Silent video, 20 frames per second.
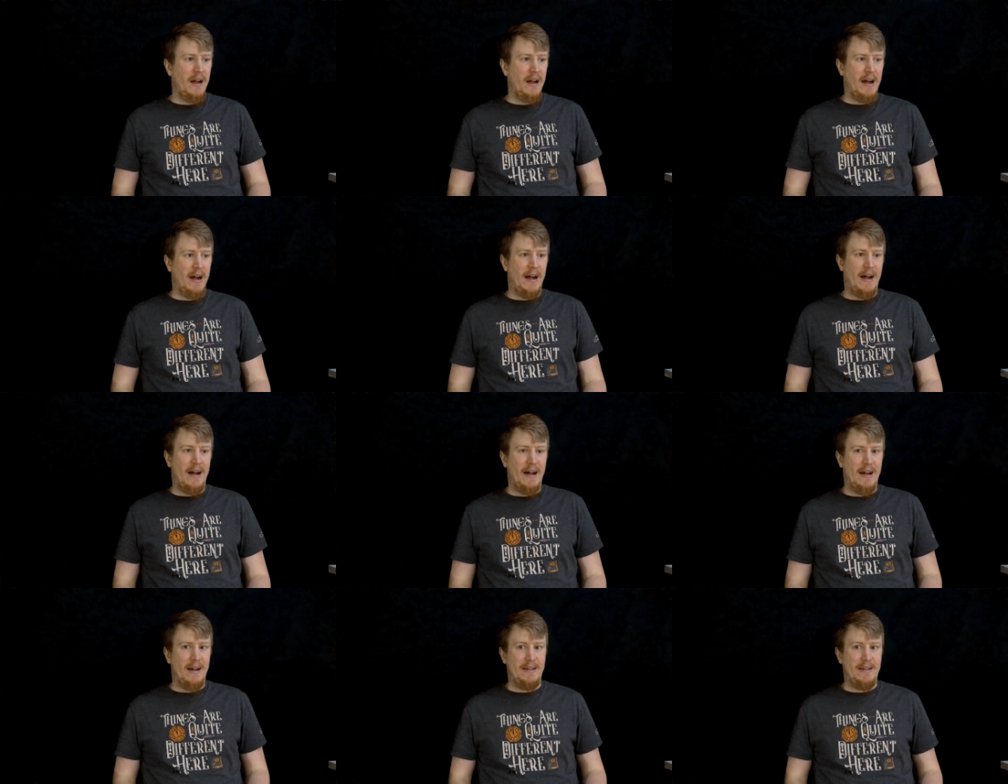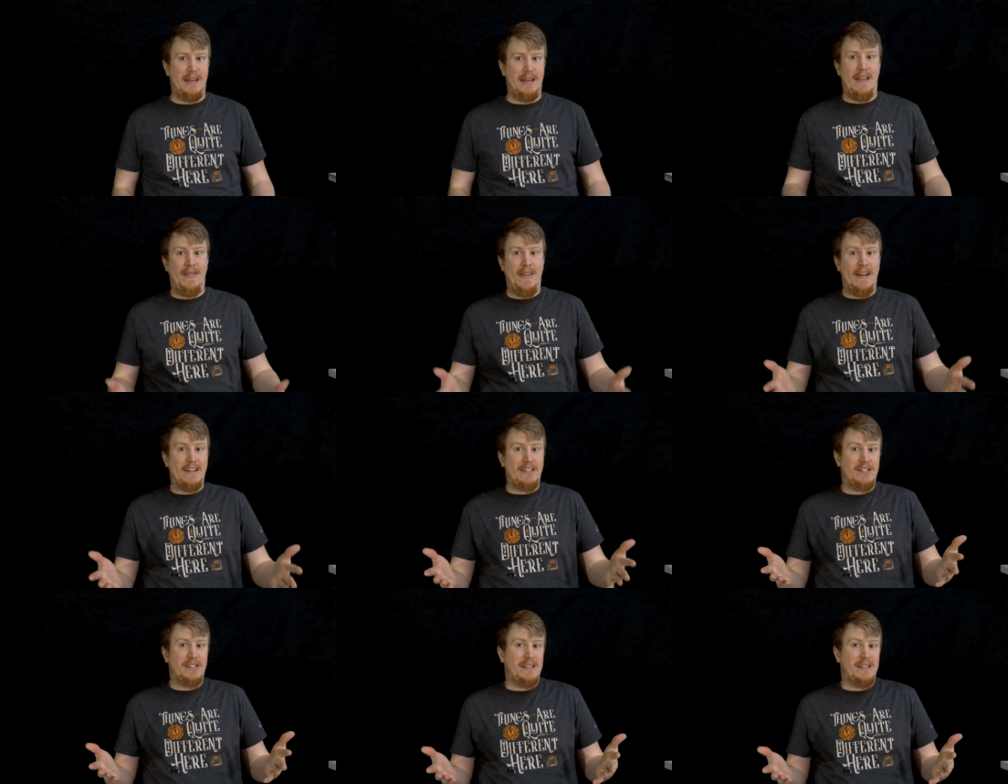And
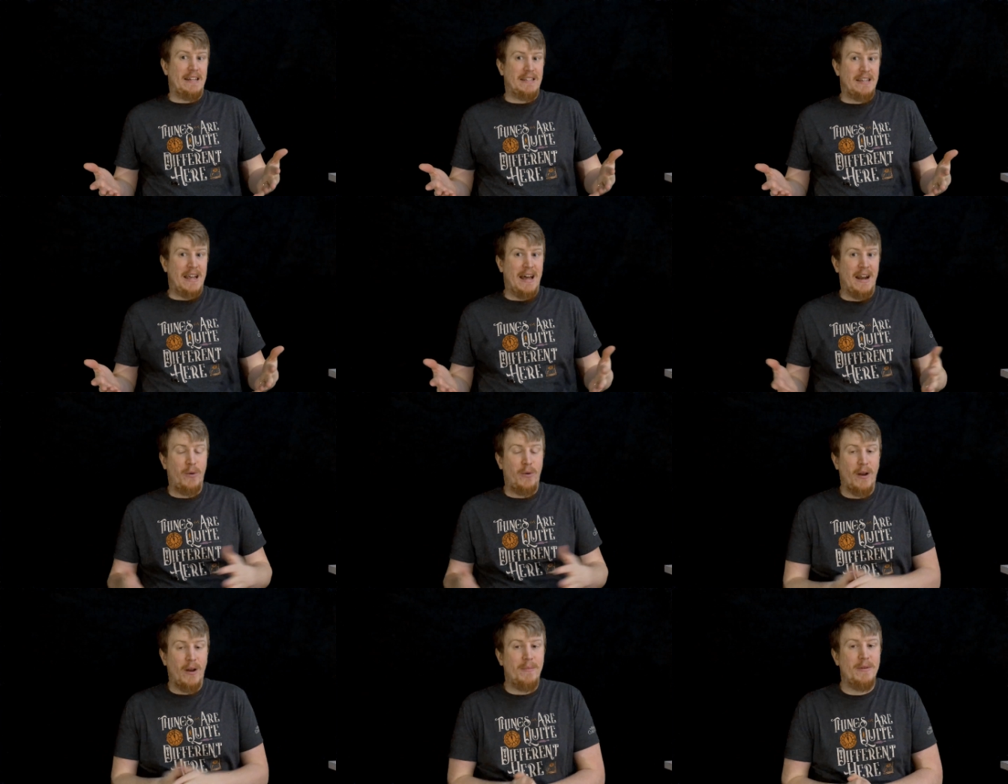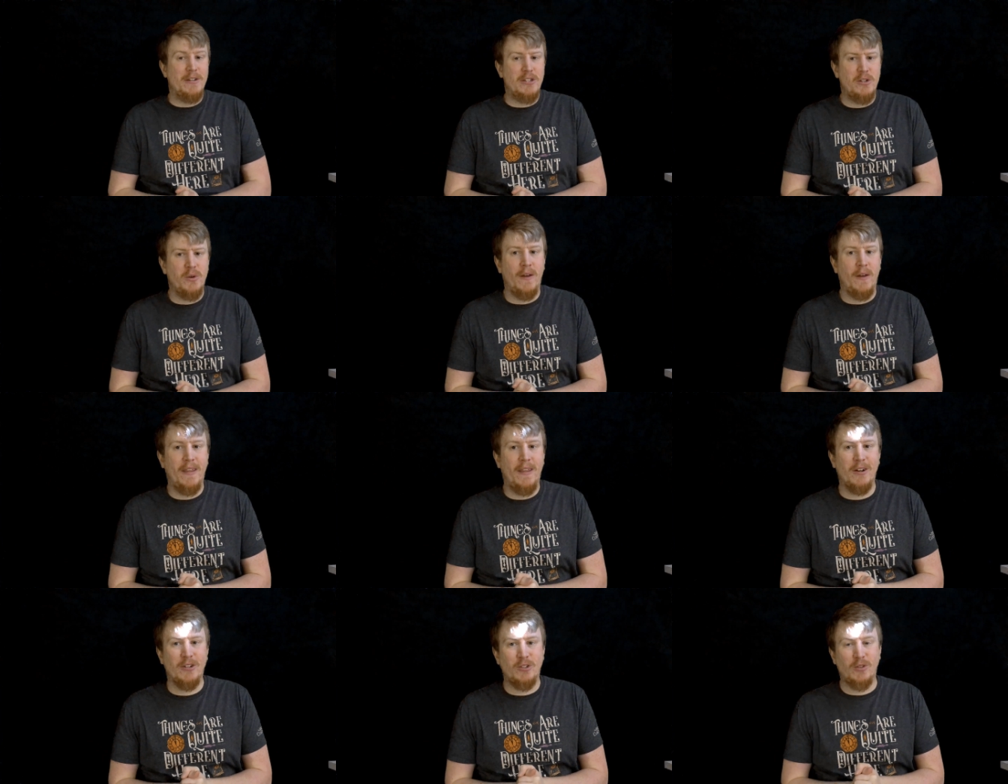that's kind of what I've been
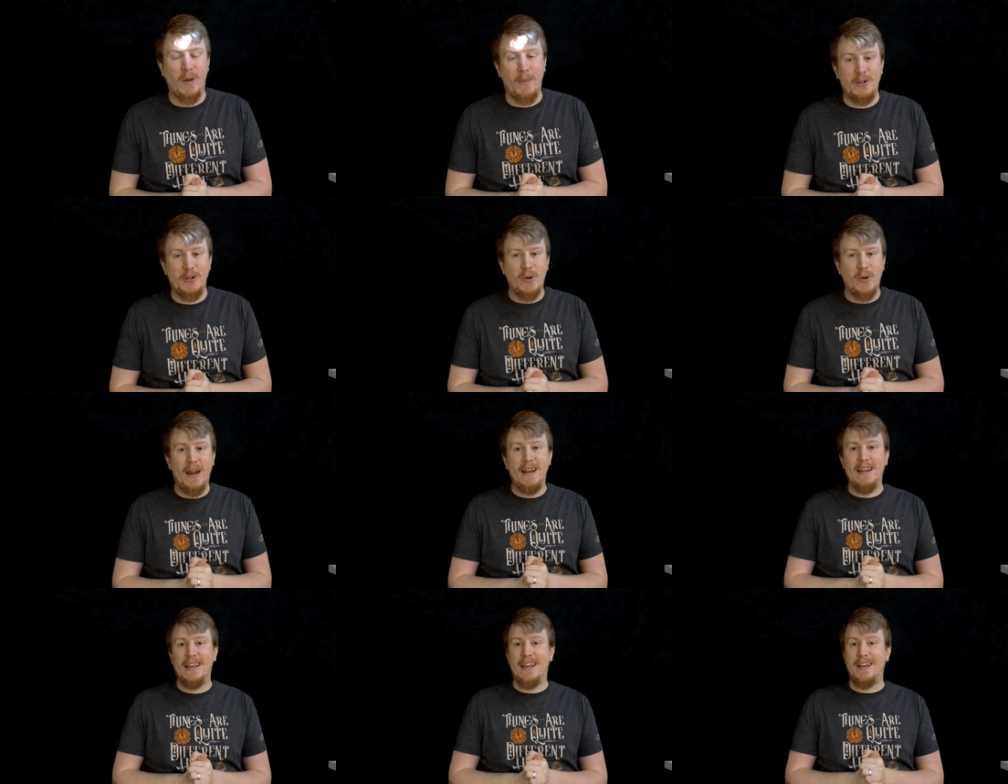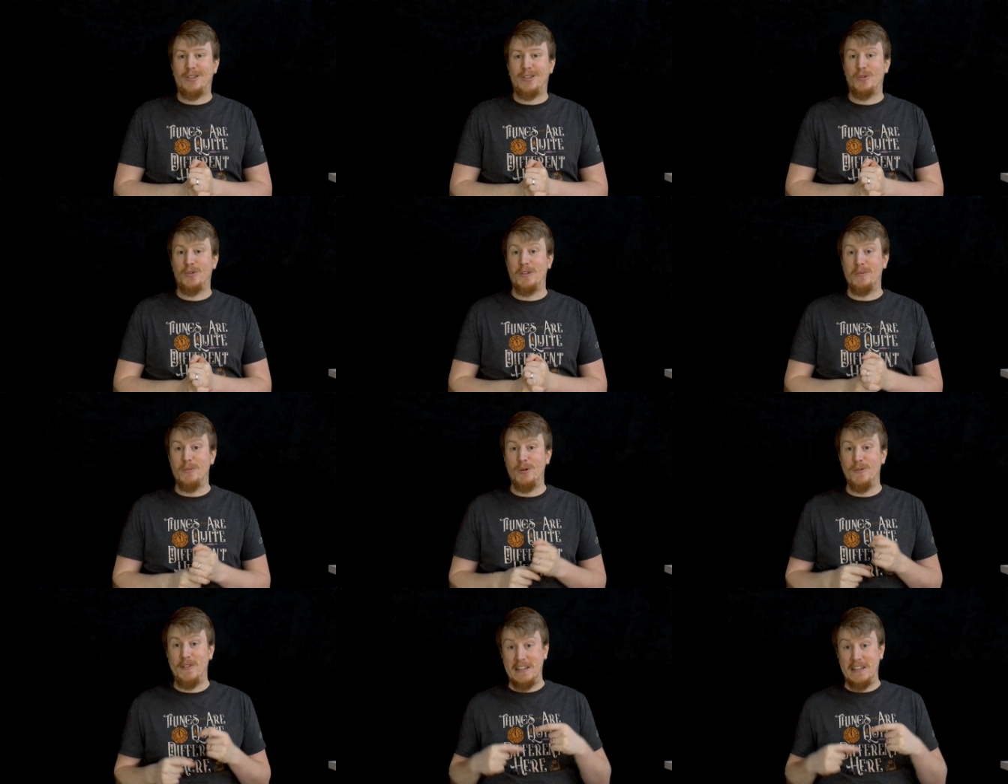doing there. So I've been trying to get through
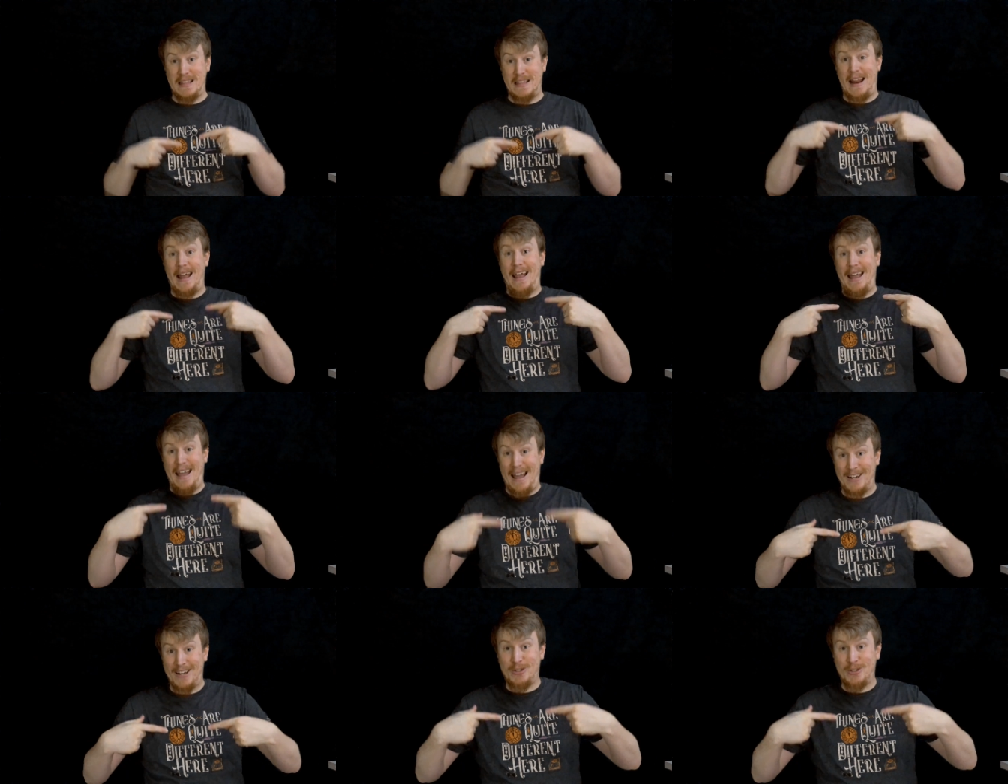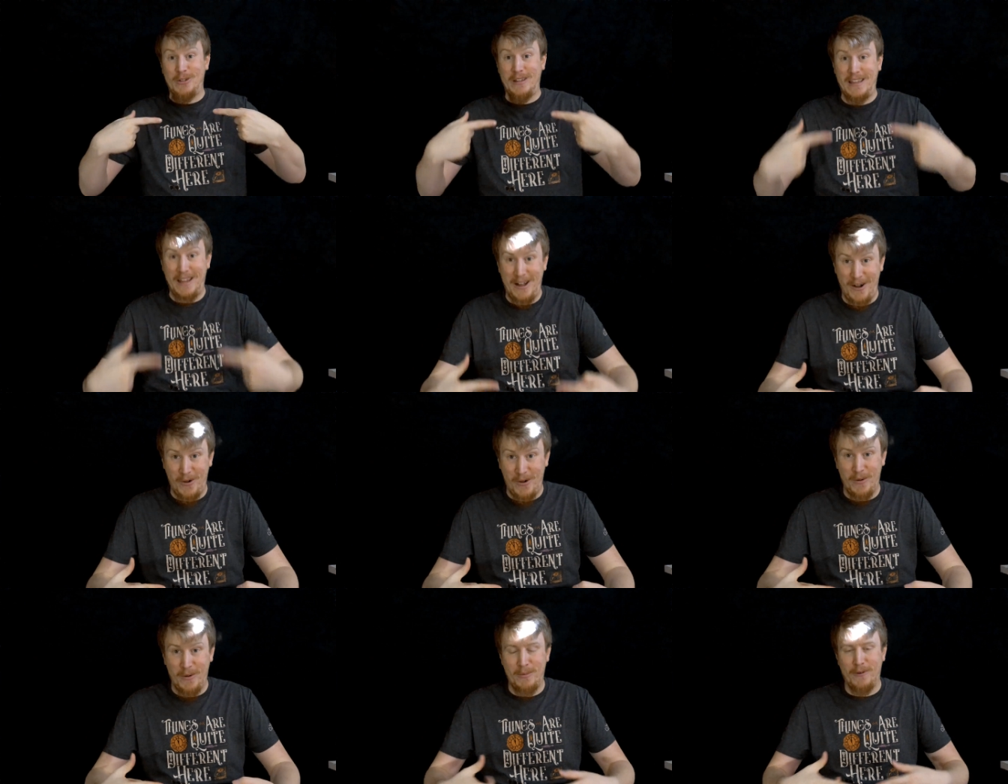the movies that I actually
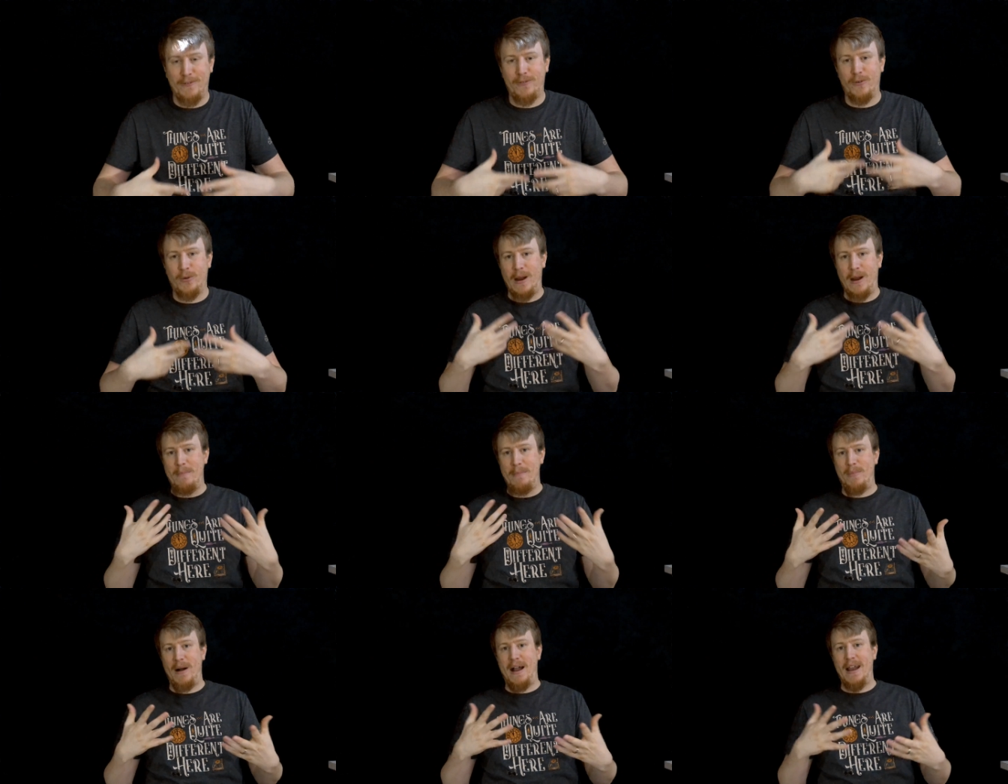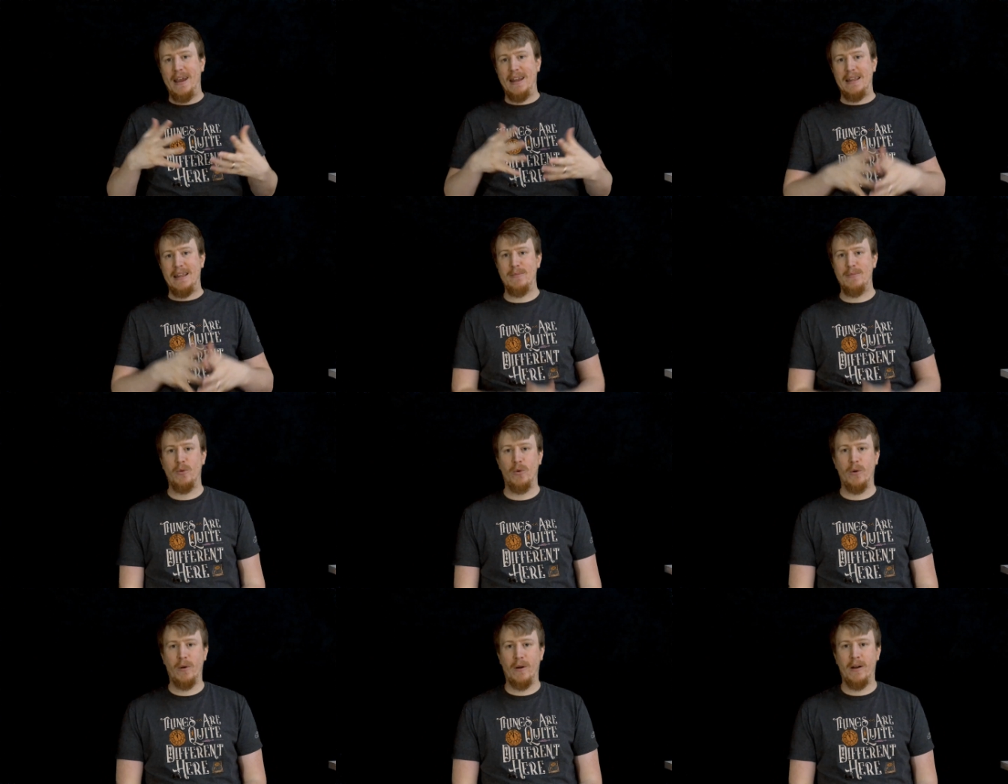own before I buy any
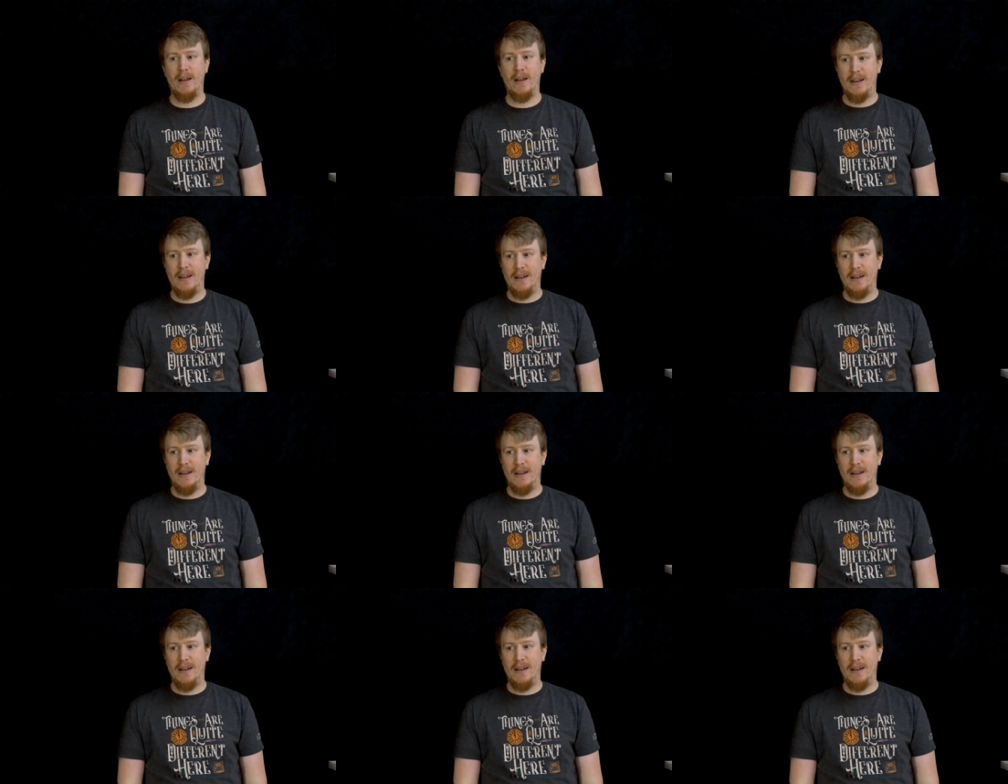more